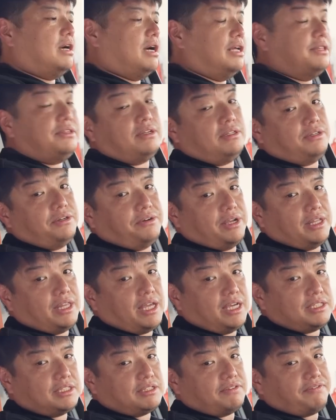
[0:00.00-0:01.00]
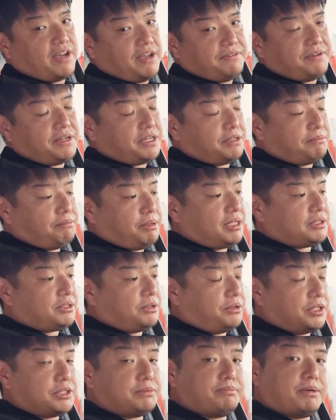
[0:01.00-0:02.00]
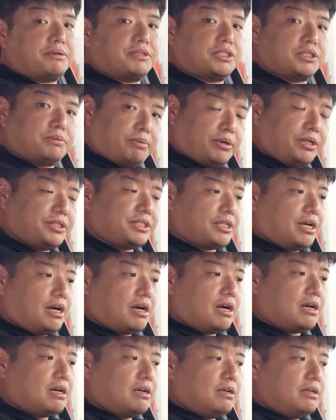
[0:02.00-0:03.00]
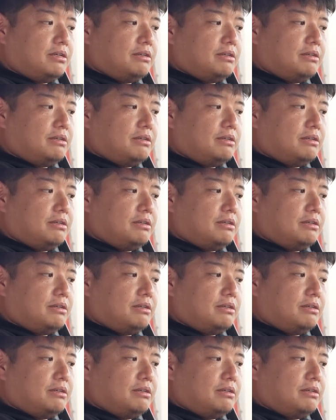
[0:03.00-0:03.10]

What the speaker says: until you realize it's a 500 plus horsepower sports car,